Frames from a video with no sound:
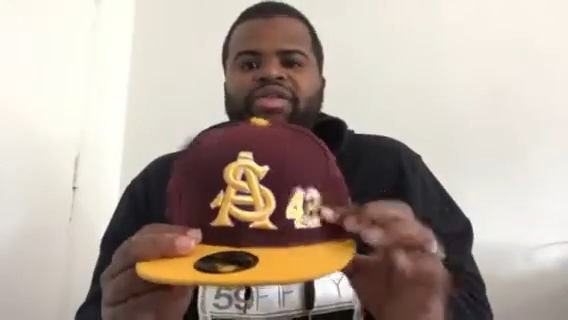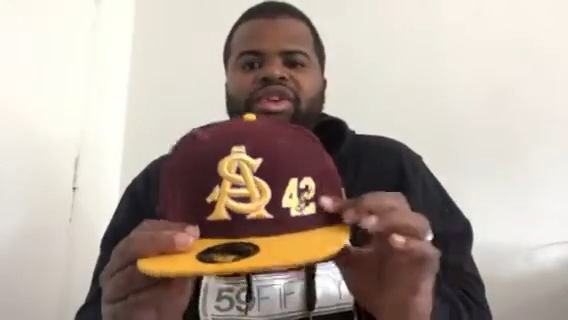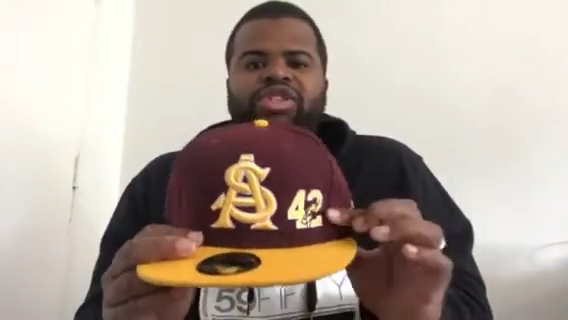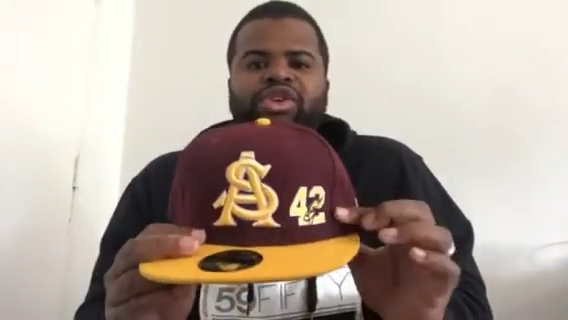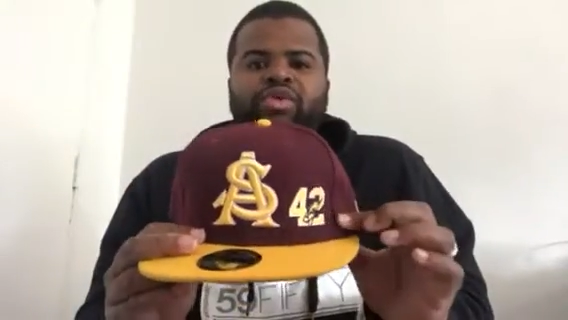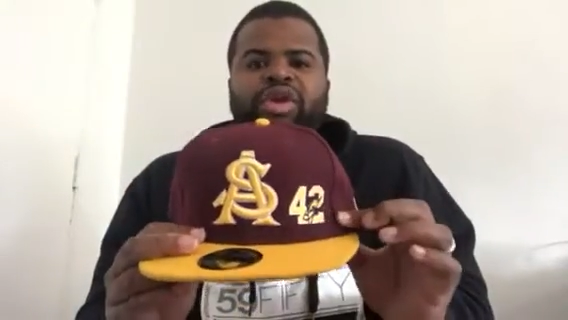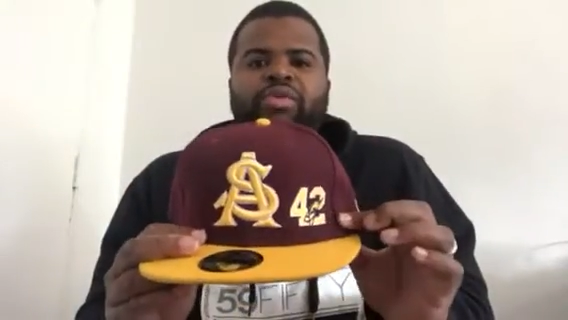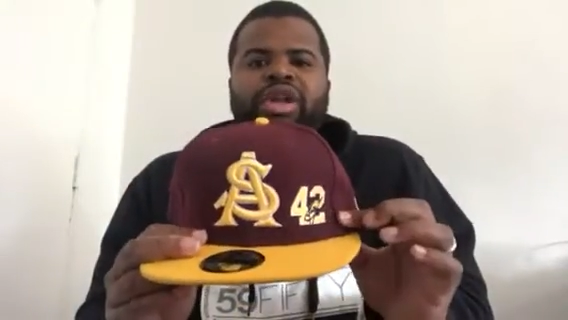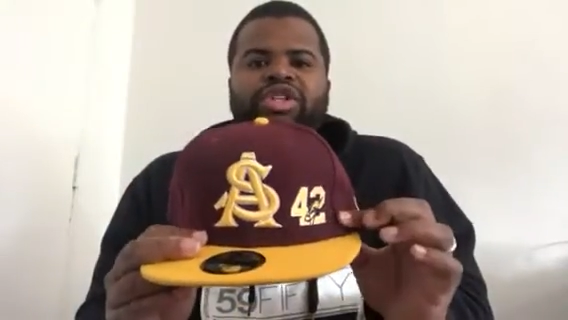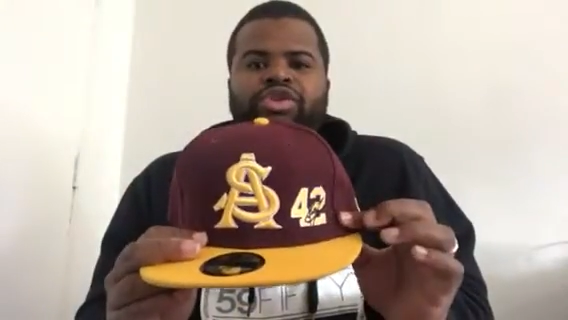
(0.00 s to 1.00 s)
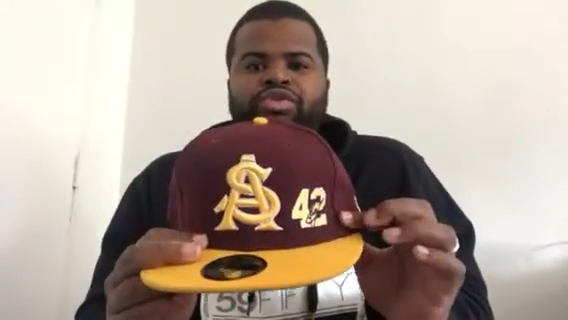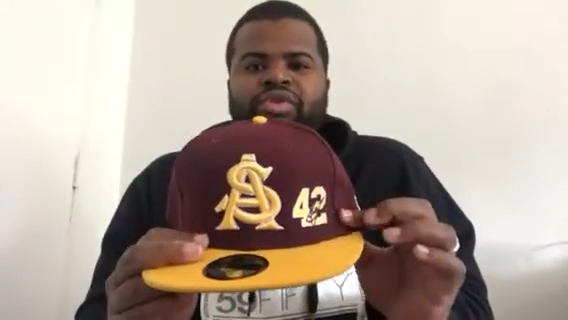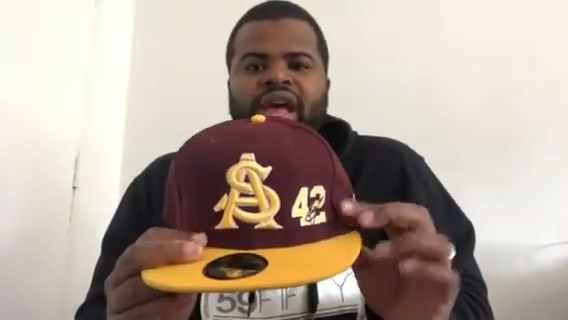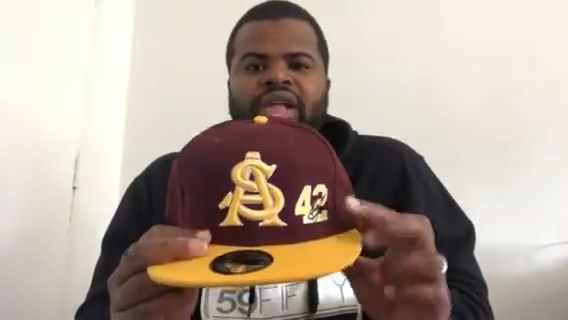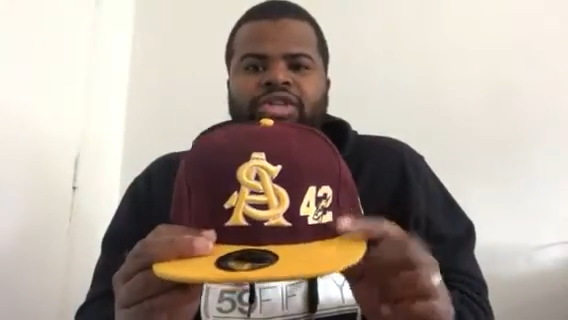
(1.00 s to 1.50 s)
This is a great way to do
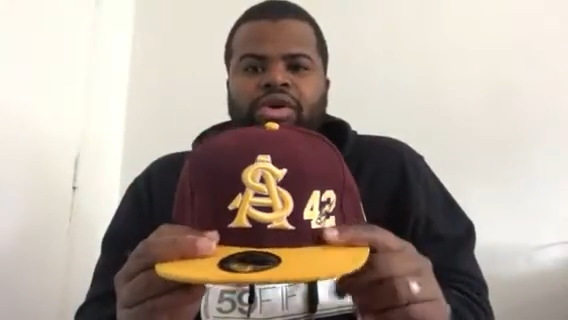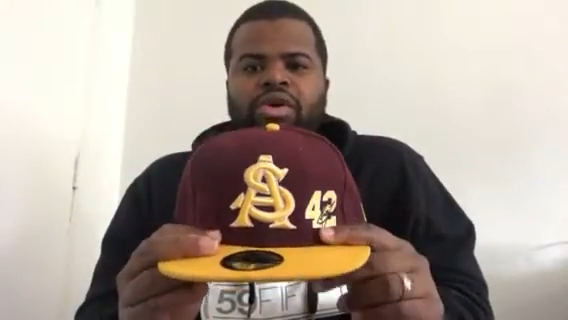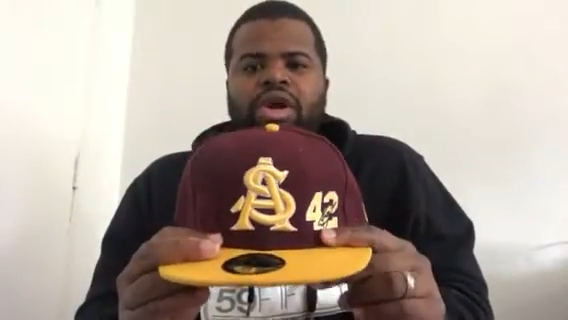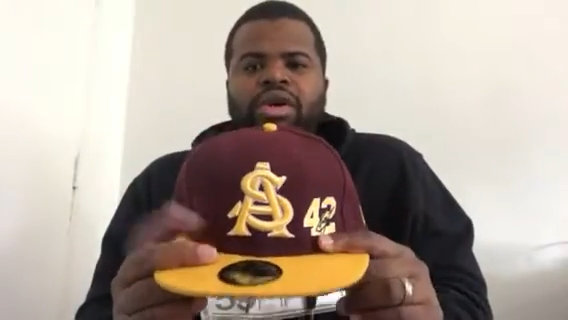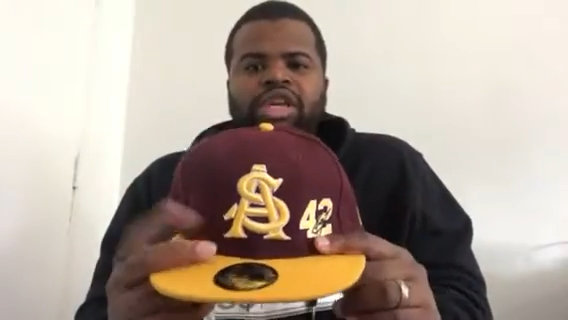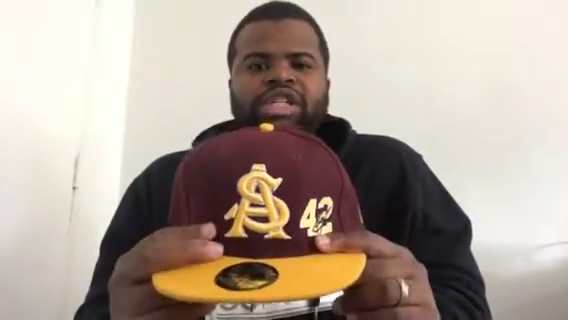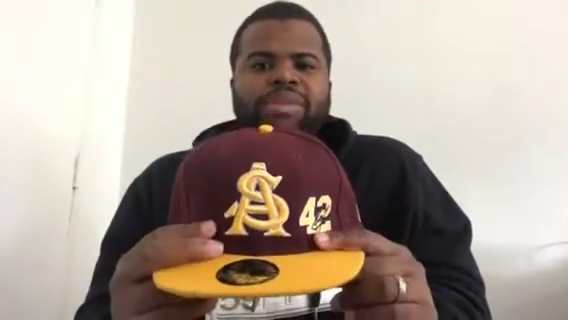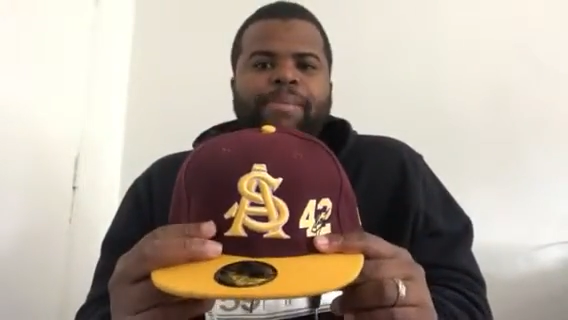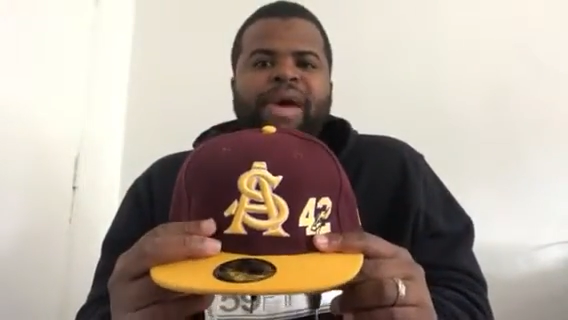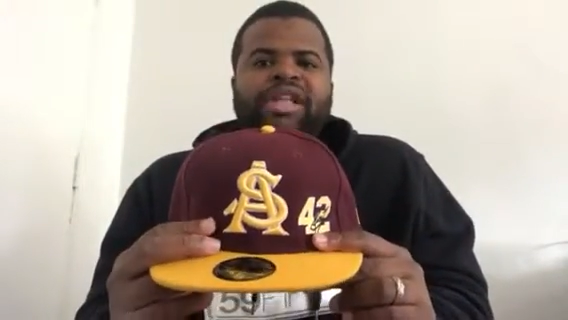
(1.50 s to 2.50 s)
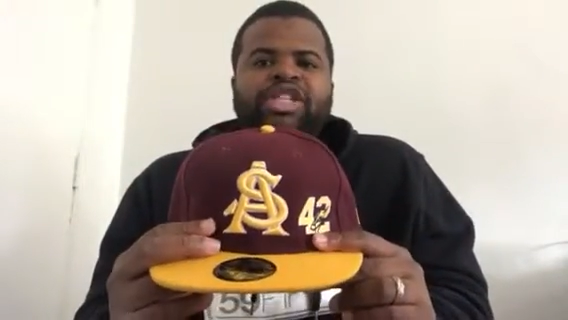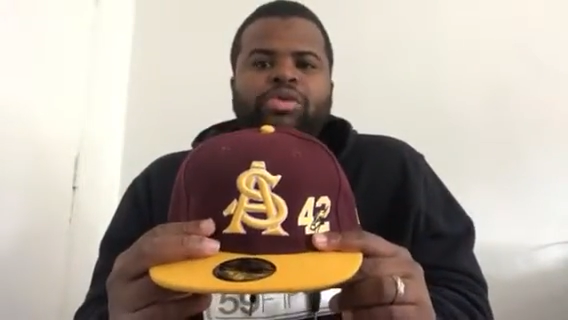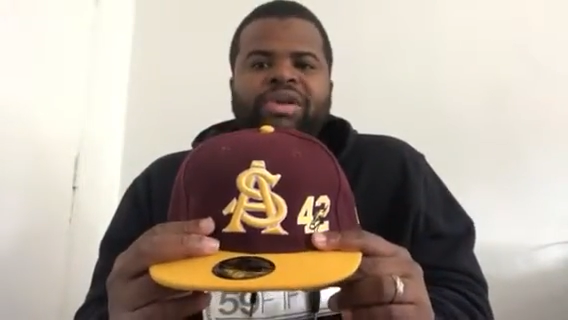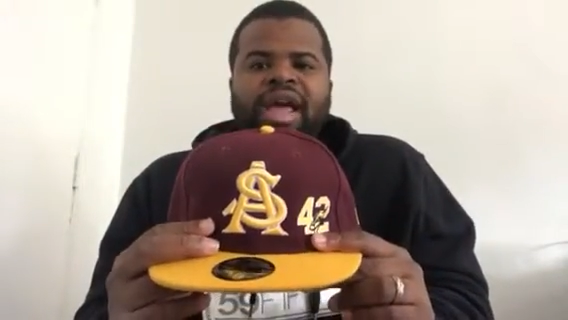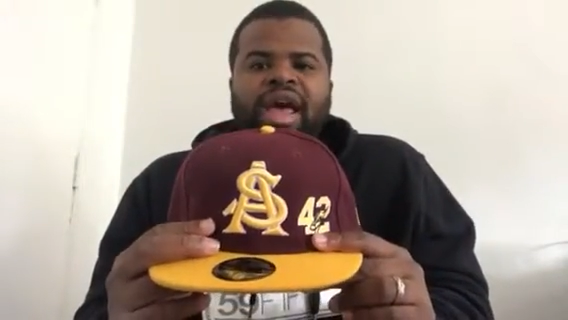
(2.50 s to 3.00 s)
that. So this is my Pat
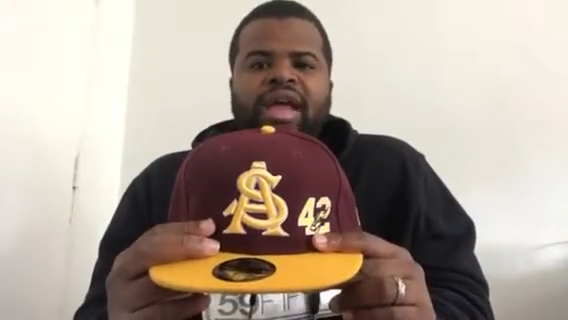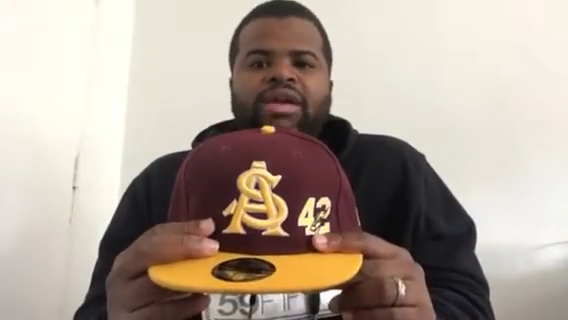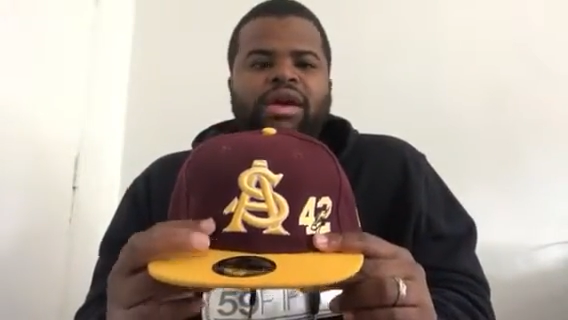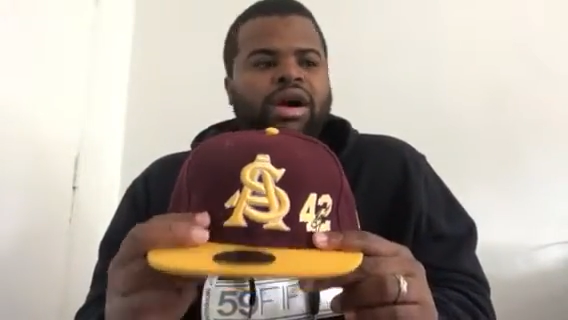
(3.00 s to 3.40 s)
Tillman hat.